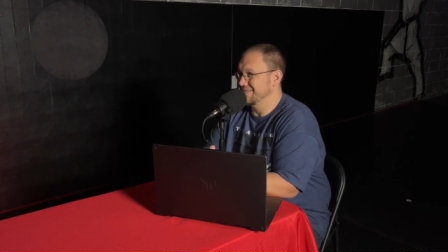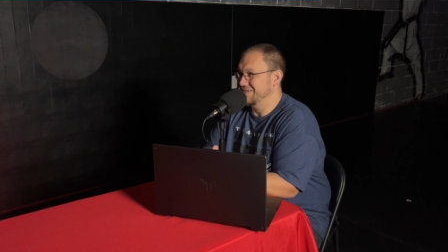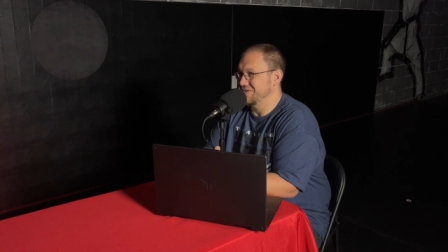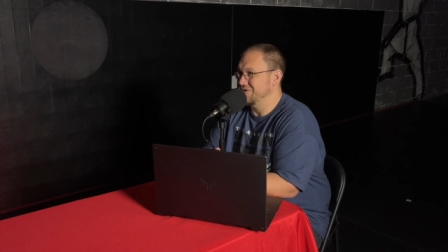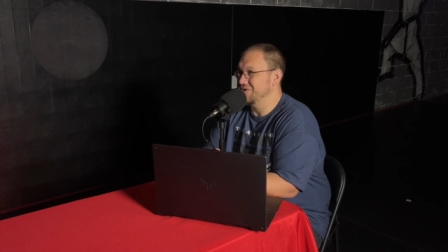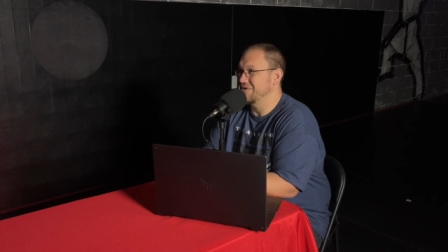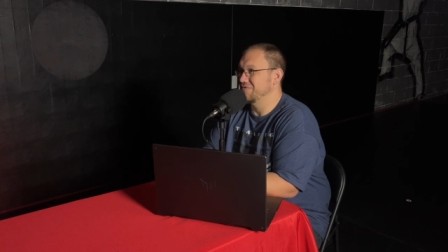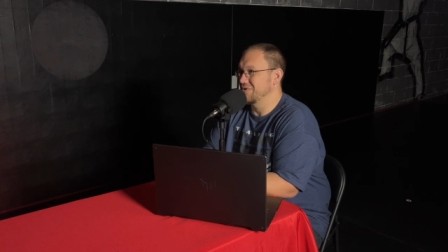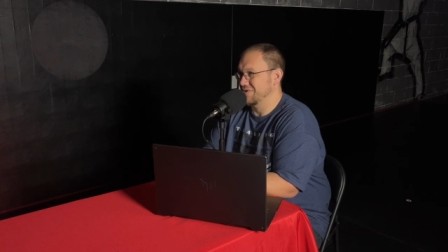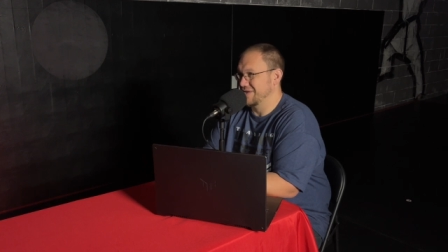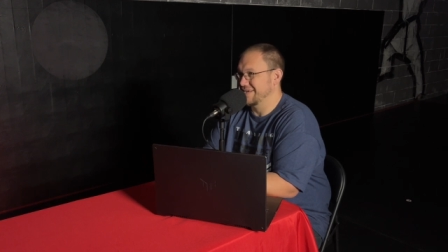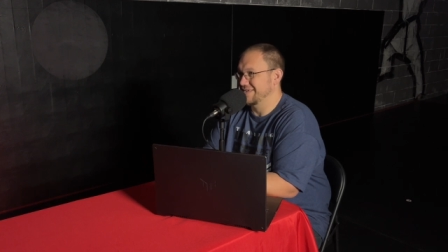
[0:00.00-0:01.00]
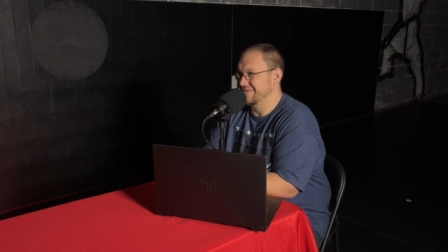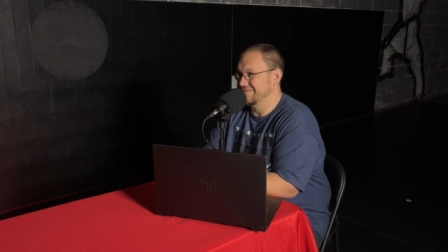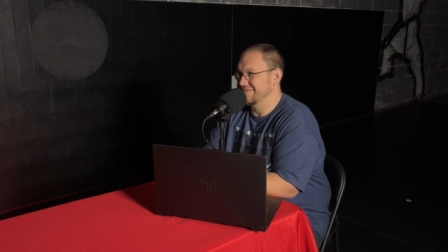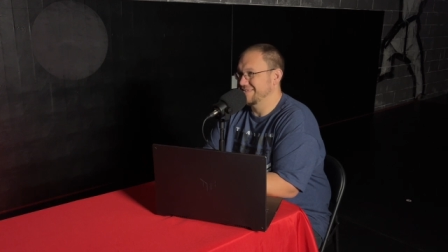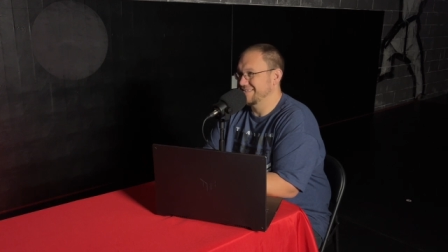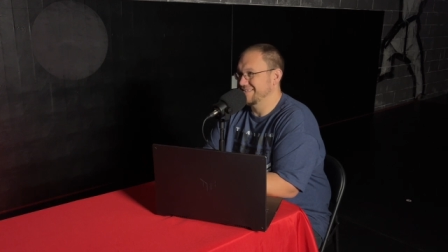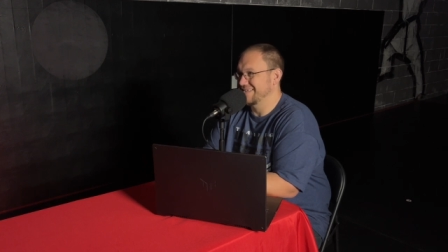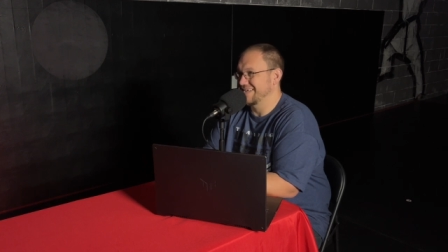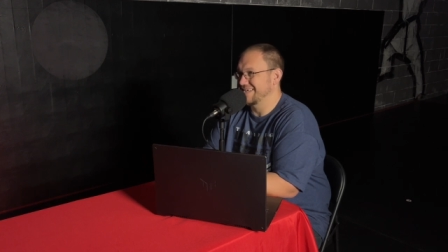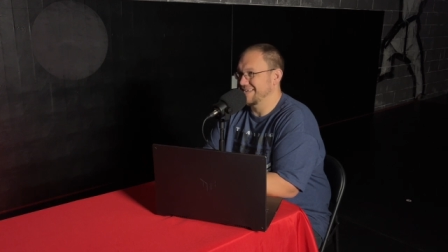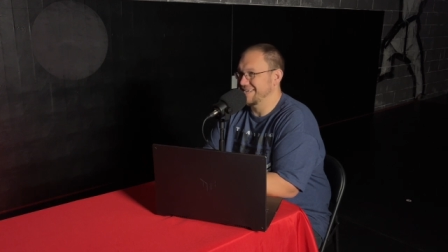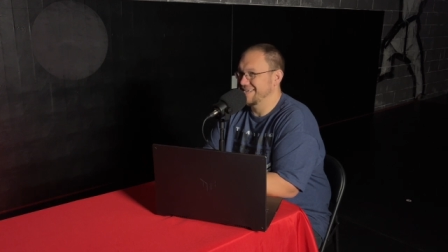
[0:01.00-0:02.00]
you, you have no idea
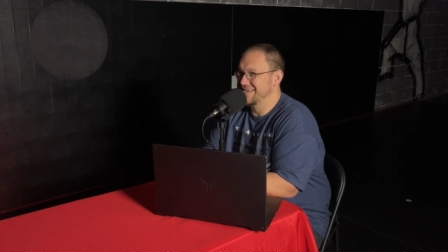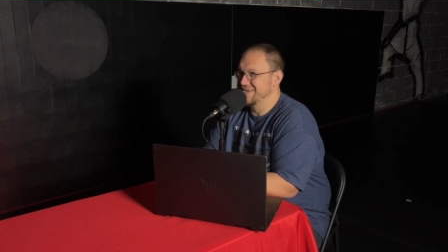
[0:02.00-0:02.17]
like eh,